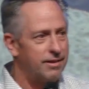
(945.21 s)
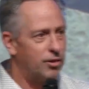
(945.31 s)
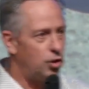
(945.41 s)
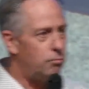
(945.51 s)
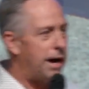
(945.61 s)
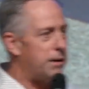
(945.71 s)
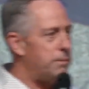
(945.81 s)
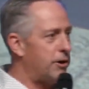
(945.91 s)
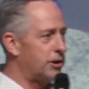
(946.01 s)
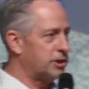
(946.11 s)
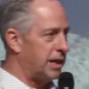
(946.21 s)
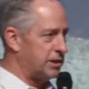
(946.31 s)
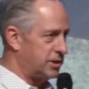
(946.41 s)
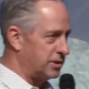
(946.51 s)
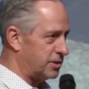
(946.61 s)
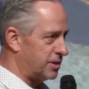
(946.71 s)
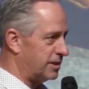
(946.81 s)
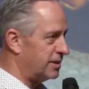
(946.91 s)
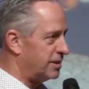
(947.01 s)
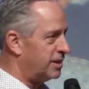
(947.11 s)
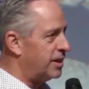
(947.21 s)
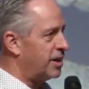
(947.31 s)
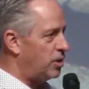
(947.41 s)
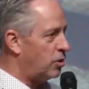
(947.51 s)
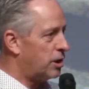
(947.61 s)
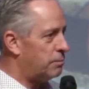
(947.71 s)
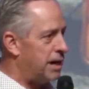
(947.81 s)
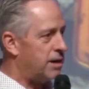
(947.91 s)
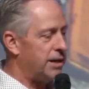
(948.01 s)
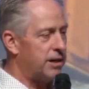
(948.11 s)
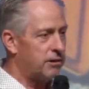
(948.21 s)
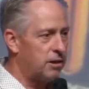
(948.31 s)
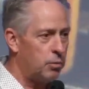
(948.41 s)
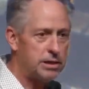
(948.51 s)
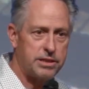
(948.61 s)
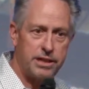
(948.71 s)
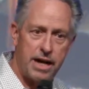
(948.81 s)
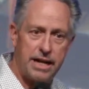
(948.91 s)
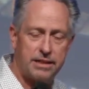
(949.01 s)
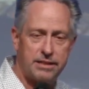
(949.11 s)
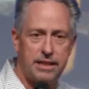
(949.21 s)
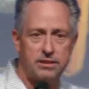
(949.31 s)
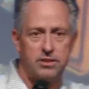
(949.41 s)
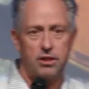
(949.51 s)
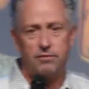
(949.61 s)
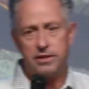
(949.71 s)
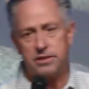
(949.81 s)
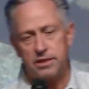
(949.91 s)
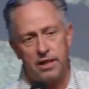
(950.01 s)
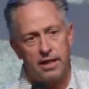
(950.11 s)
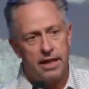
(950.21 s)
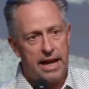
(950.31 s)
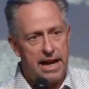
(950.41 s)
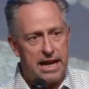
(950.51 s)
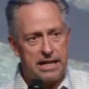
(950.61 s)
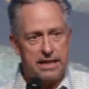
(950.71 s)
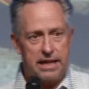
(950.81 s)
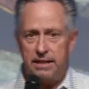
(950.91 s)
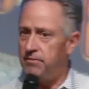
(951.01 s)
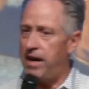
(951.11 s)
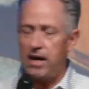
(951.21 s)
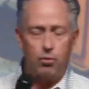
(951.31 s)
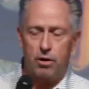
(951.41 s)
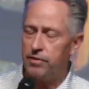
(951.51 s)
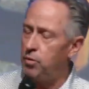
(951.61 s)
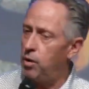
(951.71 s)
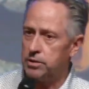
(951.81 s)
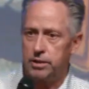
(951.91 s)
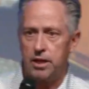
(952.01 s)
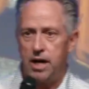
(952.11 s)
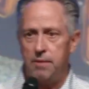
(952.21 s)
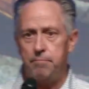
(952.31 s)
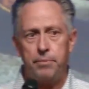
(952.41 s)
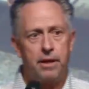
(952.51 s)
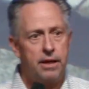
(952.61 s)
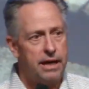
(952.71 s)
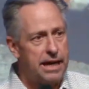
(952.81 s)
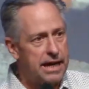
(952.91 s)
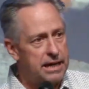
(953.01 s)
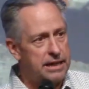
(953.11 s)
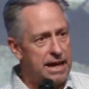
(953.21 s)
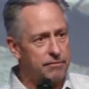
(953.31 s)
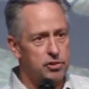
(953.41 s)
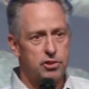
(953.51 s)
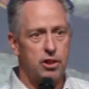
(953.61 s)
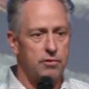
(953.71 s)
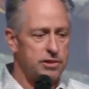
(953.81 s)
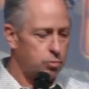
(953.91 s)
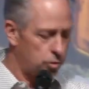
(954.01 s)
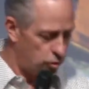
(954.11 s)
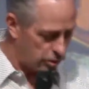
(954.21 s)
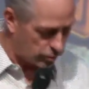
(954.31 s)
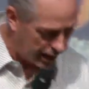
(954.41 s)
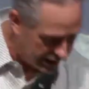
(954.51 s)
you buy a marriage license. You come down here on a Wednesday night, attend service, and, and invite whoever you want to come. And after service, we'll do it right